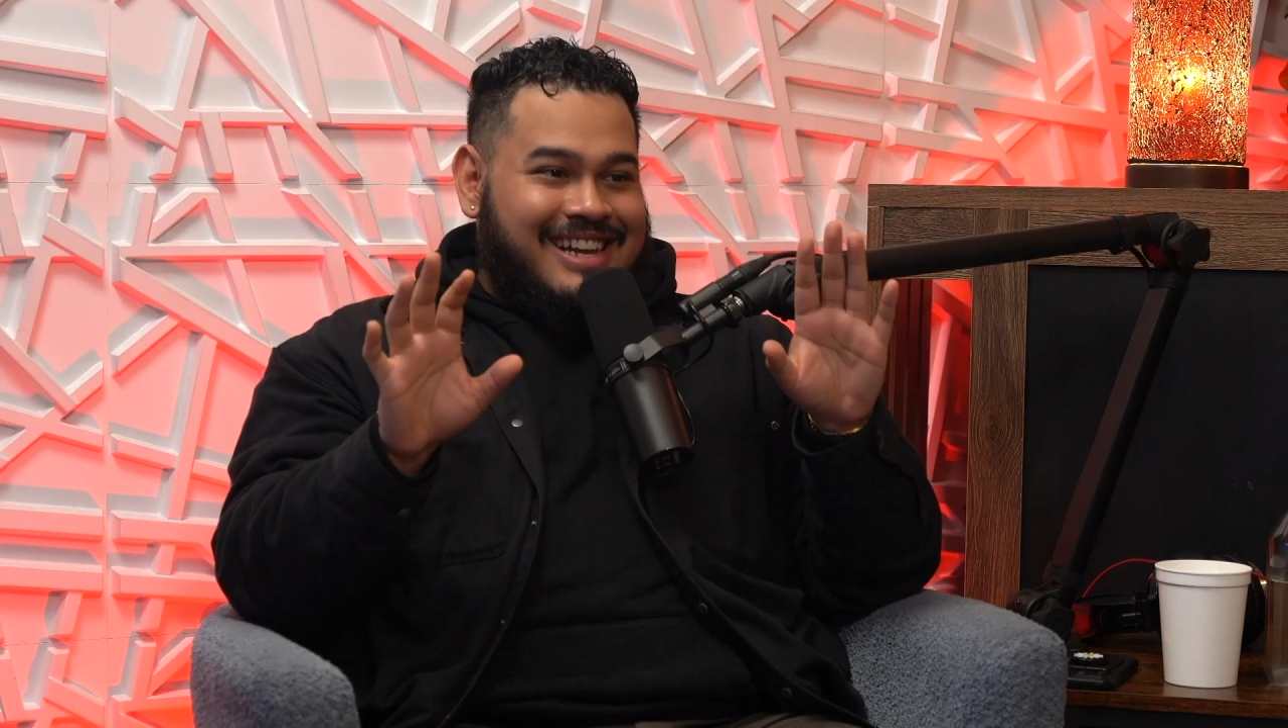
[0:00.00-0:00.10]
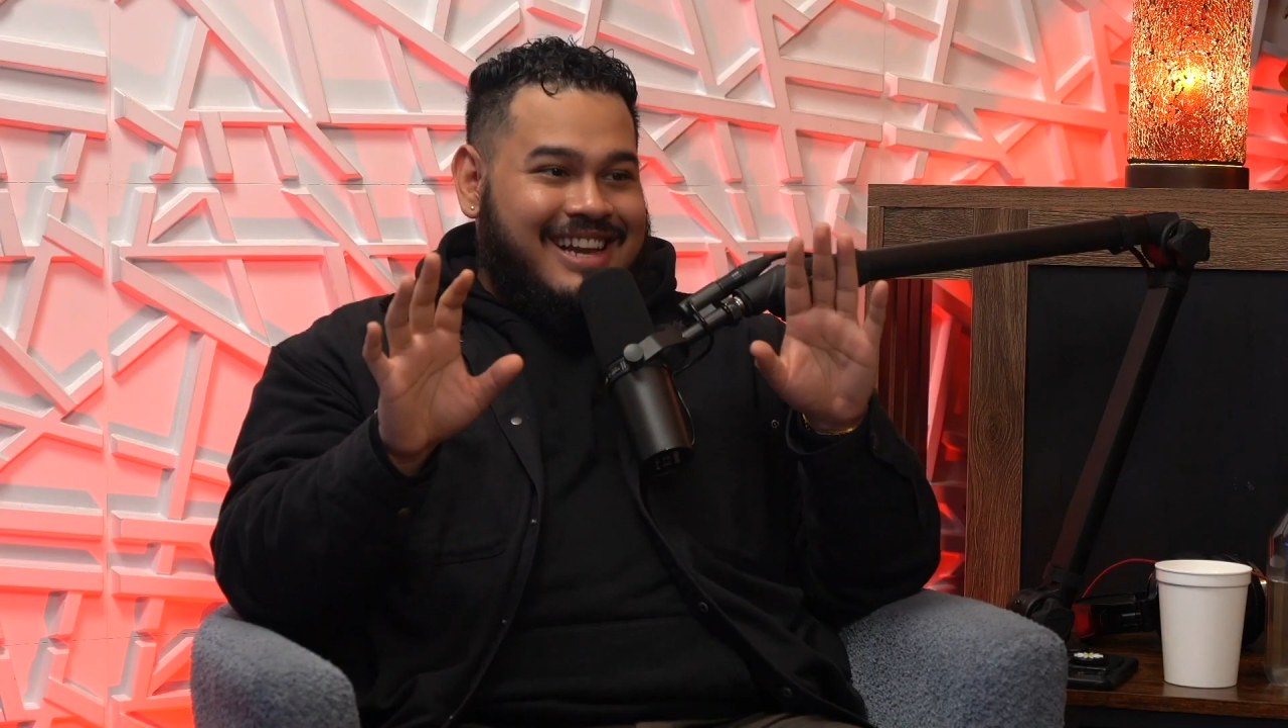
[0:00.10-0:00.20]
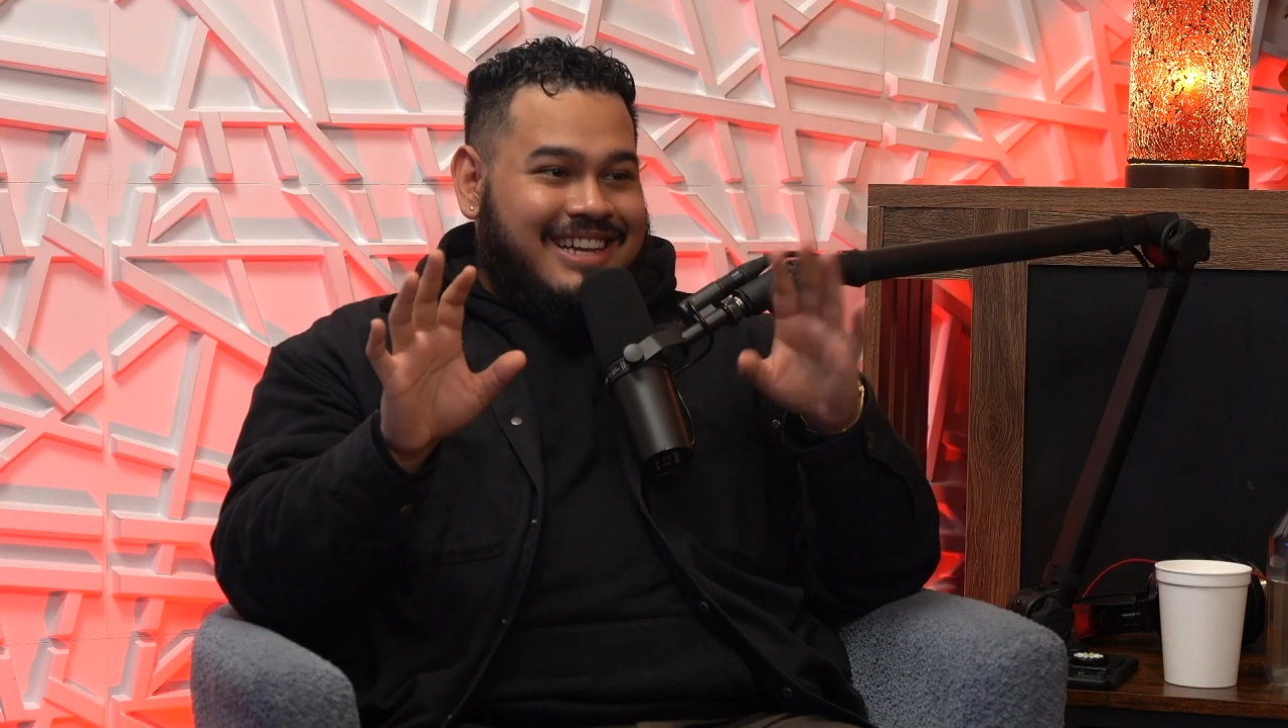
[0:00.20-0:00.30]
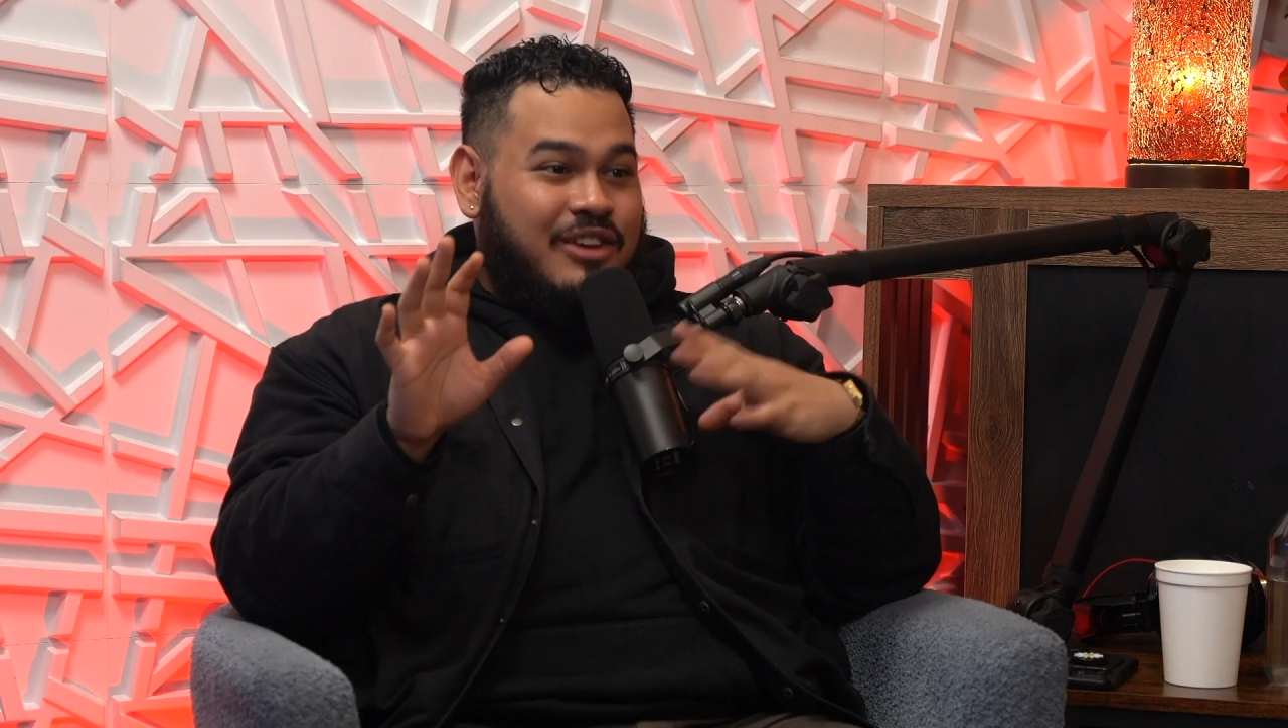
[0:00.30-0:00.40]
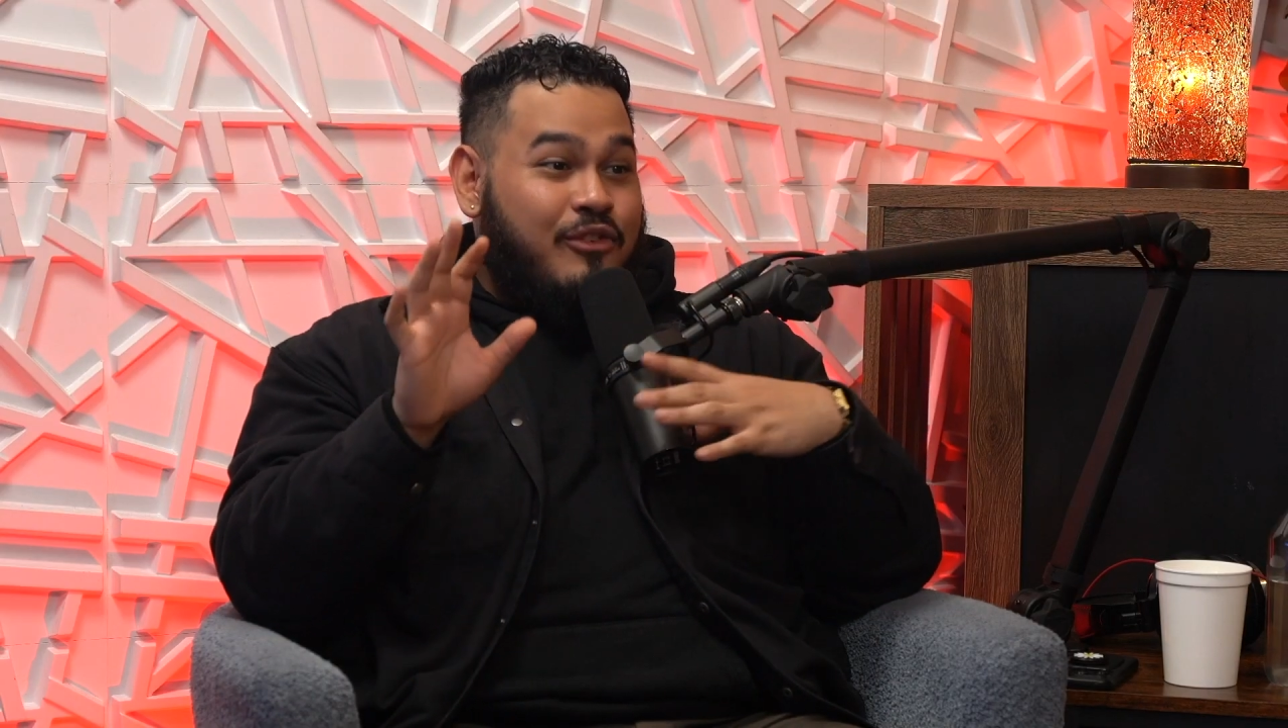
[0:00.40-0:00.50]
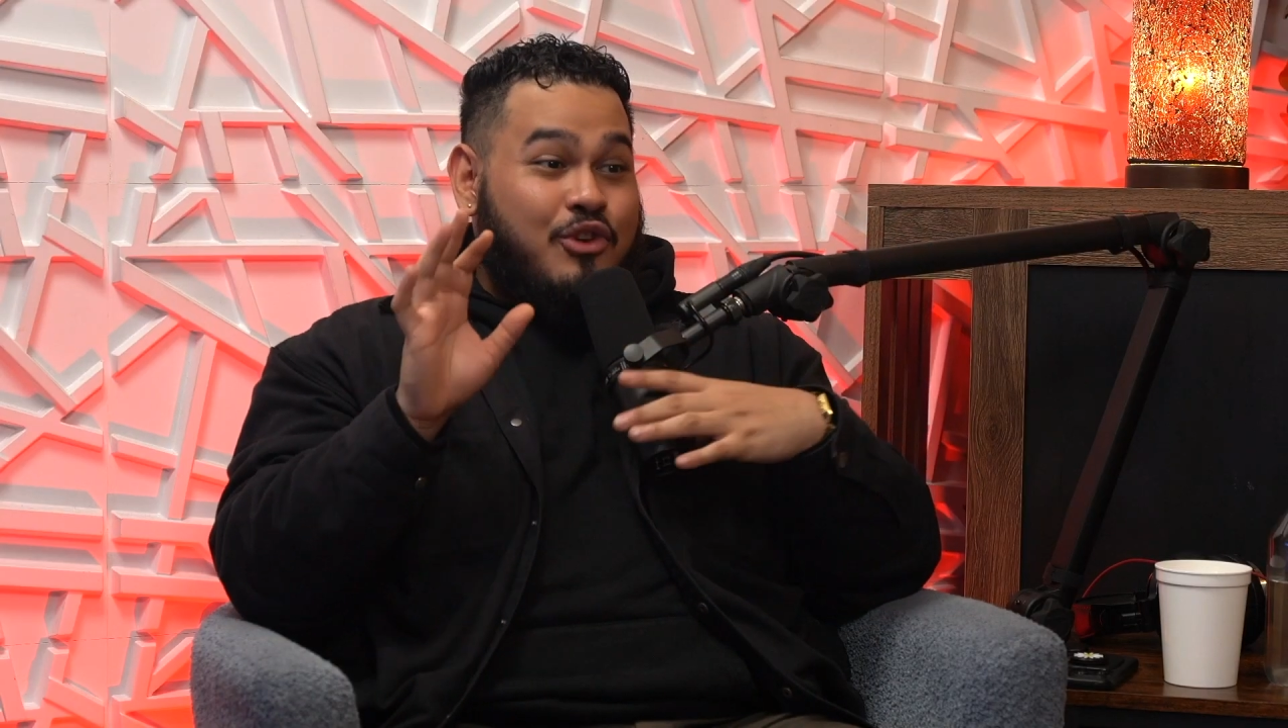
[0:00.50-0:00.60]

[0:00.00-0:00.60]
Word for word: No, because